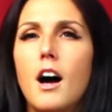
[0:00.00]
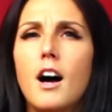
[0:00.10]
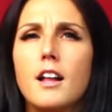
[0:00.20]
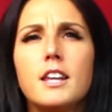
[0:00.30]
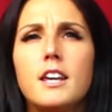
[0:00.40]

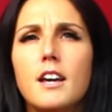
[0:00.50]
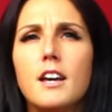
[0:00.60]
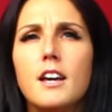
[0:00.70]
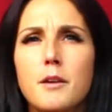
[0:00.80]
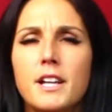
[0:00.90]
Lee, I
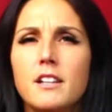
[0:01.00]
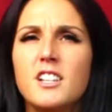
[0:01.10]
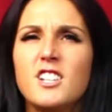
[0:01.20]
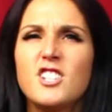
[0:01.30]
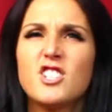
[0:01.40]
immediately
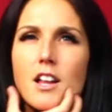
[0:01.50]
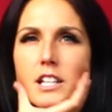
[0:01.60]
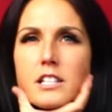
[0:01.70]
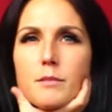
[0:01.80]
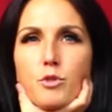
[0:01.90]
just got
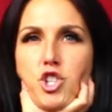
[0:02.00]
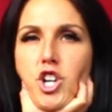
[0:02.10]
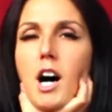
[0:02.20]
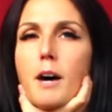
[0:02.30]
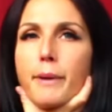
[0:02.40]
like some
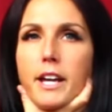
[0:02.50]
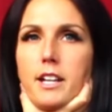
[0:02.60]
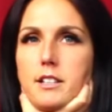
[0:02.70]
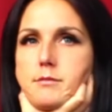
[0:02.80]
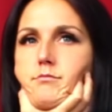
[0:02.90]
jaw pain.